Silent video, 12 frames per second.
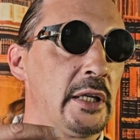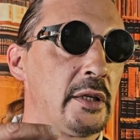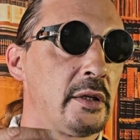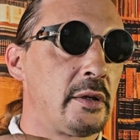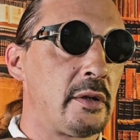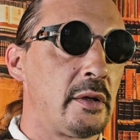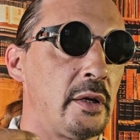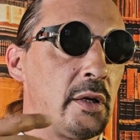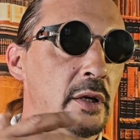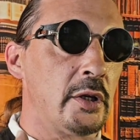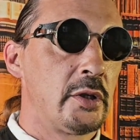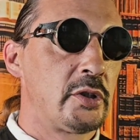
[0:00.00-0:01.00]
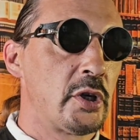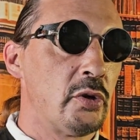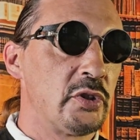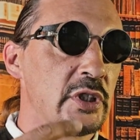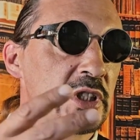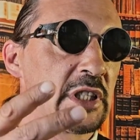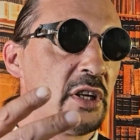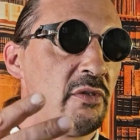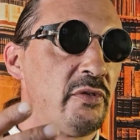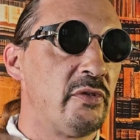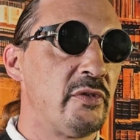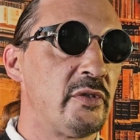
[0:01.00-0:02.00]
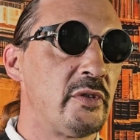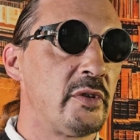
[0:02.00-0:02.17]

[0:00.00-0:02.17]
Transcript: in this two-man drill.